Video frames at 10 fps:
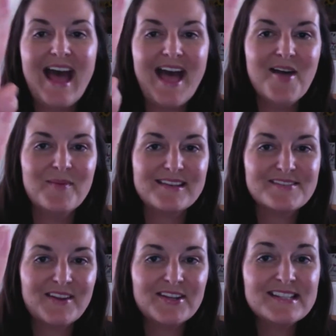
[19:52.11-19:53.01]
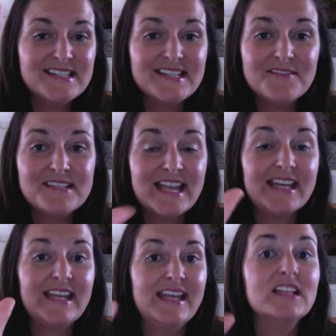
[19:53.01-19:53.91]
He has very sensitive
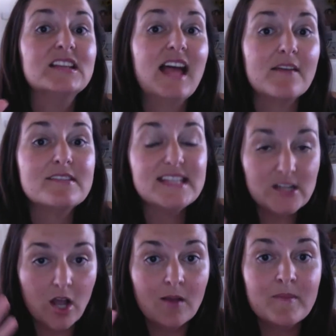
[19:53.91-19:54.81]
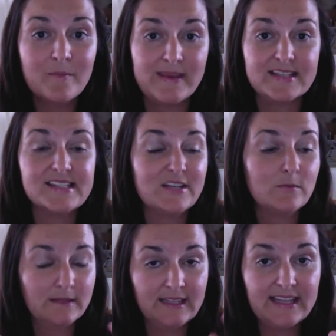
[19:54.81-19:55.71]
skin. He loves the Calm the Beast. He
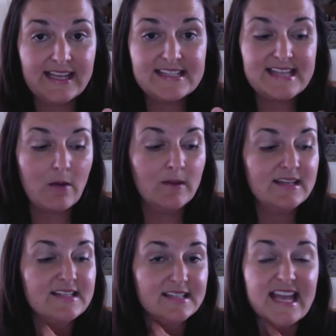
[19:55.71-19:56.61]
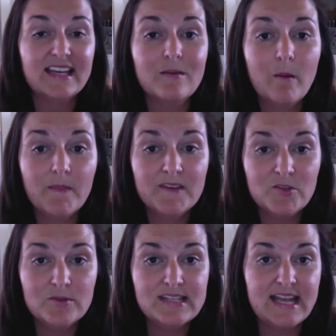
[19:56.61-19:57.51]
really likes that one. He's excited about the
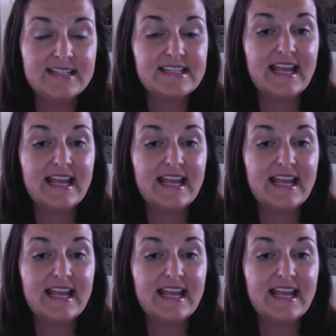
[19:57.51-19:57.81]
new scent.